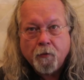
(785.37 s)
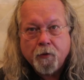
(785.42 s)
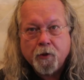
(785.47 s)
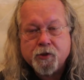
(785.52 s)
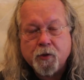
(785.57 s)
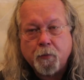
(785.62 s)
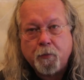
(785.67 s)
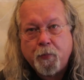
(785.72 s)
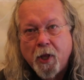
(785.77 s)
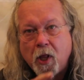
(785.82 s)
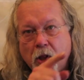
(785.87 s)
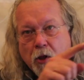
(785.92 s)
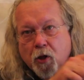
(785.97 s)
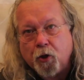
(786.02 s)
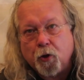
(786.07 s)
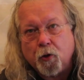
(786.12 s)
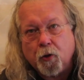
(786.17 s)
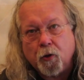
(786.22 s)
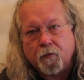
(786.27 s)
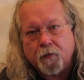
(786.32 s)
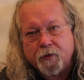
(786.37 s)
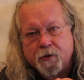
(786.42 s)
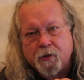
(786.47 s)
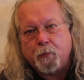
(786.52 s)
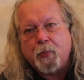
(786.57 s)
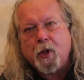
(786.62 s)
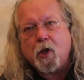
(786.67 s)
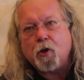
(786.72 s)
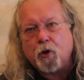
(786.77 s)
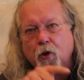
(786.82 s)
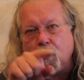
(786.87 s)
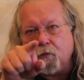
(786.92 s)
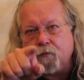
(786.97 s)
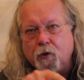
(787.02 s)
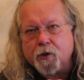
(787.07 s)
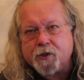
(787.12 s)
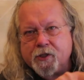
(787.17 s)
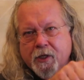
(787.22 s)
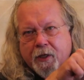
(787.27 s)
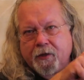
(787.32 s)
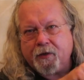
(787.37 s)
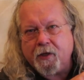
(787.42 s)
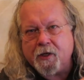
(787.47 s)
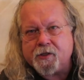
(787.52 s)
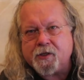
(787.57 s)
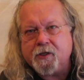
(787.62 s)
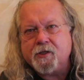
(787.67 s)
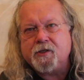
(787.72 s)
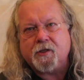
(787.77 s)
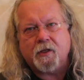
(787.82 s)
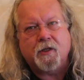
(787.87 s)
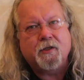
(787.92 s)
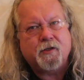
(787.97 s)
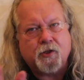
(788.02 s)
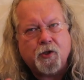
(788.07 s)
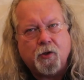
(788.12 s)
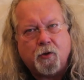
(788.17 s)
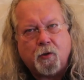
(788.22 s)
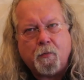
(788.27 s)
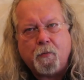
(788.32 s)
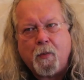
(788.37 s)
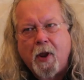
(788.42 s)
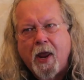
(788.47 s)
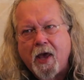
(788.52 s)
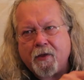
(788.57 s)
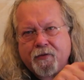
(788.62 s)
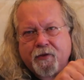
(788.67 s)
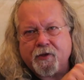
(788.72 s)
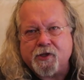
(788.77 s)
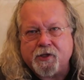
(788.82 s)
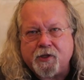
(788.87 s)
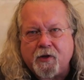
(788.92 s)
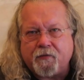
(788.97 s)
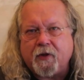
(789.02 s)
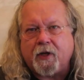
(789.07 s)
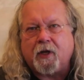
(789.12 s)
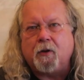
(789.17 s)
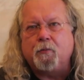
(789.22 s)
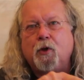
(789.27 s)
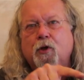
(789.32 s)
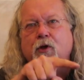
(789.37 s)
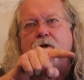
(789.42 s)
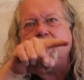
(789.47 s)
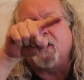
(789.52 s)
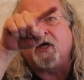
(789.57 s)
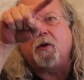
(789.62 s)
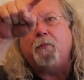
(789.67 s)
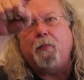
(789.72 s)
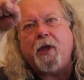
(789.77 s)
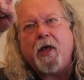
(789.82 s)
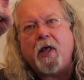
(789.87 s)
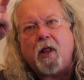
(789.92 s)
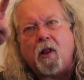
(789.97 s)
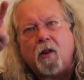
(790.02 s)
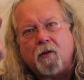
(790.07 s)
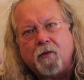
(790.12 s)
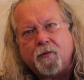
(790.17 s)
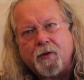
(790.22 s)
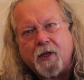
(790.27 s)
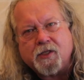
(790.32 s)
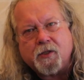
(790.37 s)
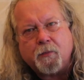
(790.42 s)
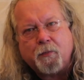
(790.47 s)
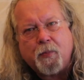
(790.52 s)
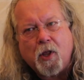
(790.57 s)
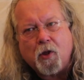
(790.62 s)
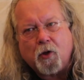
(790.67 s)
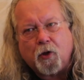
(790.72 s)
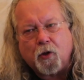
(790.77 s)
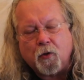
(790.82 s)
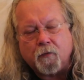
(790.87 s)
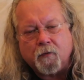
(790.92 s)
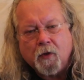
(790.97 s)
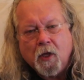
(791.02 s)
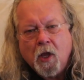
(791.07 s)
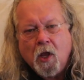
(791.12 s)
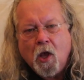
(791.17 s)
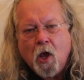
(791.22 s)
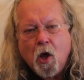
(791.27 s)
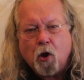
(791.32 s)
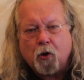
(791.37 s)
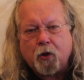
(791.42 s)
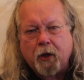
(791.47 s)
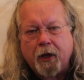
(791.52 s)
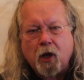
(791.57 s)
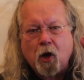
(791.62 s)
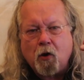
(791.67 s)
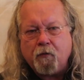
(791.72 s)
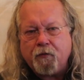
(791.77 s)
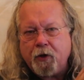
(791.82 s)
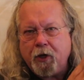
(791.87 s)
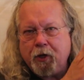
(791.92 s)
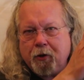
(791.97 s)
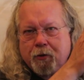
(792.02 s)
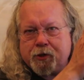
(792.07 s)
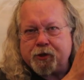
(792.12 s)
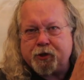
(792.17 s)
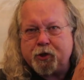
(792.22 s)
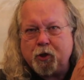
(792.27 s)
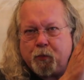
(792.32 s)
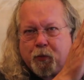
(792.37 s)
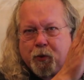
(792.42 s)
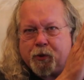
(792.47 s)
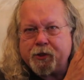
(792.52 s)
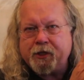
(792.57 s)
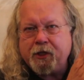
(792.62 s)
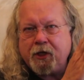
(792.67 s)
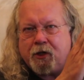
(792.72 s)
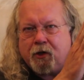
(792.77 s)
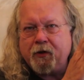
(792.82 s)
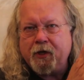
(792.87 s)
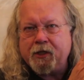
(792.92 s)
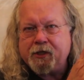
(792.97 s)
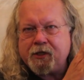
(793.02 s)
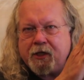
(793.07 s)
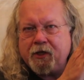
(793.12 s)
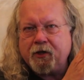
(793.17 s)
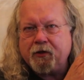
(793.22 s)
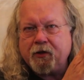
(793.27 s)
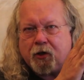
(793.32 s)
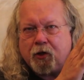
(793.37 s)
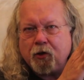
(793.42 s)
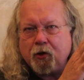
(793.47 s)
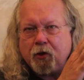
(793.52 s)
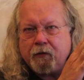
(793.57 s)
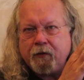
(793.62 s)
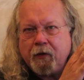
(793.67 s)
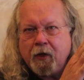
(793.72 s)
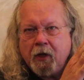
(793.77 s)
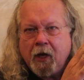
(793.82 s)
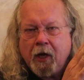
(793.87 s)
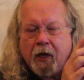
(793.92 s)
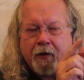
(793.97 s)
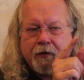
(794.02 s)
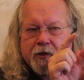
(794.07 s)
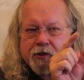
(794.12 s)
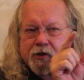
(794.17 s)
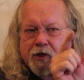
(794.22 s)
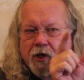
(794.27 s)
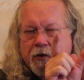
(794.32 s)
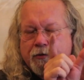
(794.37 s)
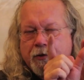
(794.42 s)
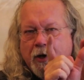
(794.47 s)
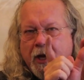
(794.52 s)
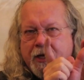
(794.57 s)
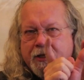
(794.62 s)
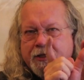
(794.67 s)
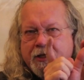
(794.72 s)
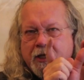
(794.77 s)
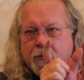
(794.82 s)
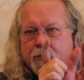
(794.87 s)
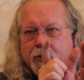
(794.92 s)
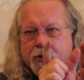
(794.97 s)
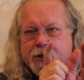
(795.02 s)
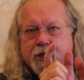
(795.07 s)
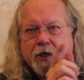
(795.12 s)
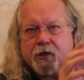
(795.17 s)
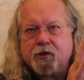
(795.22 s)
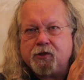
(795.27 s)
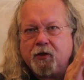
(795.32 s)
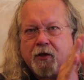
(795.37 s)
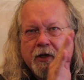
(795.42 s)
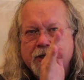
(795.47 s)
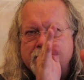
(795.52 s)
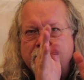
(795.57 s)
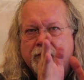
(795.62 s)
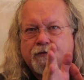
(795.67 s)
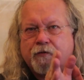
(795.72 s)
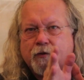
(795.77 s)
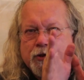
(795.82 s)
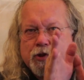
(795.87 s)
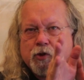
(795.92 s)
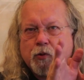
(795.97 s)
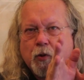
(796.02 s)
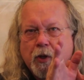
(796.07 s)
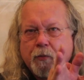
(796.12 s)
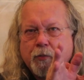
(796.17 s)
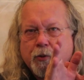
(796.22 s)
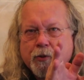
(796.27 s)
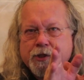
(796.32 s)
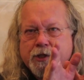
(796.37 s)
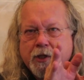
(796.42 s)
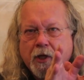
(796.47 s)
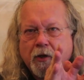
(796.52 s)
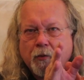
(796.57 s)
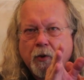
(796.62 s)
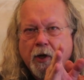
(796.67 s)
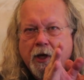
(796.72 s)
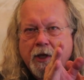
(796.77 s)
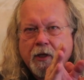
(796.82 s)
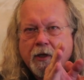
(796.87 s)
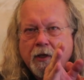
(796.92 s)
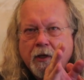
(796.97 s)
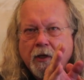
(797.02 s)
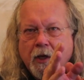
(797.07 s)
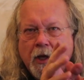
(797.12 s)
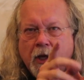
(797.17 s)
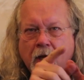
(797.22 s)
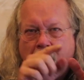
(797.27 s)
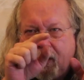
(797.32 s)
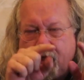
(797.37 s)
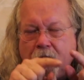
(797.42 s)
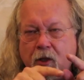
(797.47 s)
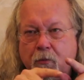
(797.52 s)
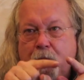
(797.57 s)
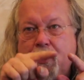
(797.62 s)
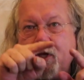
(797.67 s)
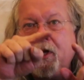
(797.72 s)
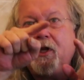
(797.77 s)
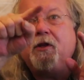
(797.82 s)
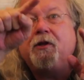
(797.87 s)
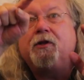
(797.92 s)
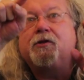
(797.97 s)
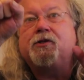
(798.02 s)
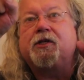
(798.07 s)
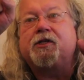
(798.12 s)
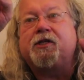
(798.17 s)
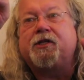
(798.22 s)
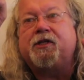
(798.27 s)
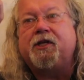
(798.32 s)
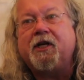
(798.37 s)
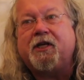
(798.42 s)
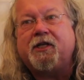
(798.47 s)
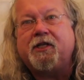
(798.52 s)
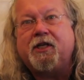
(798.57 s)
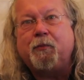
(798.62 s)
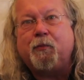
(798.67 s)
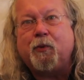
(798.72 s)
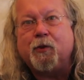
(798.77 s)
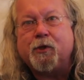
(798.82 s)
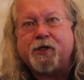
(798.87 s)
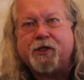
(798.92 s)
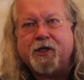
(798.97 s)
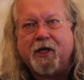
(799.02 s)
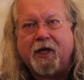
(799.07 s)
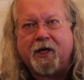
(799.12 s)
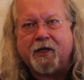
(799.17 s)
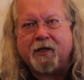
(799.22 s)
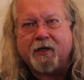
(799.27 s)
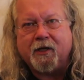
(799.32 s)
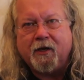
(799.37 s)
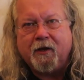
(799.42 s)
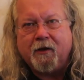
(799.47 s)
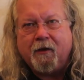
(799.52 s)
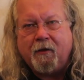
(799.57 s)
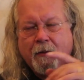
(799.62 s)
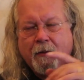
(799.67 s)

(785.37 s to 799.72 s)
There's a bell curve. It's a bell curve, looks like this. It's you know, math and stuff like that, but it looks like a bell. That's a bell curve. Okay, over here is 2% on this end of the curve, and there's another 18%, so that's the first 20%, right? In the middle, there's a 60%.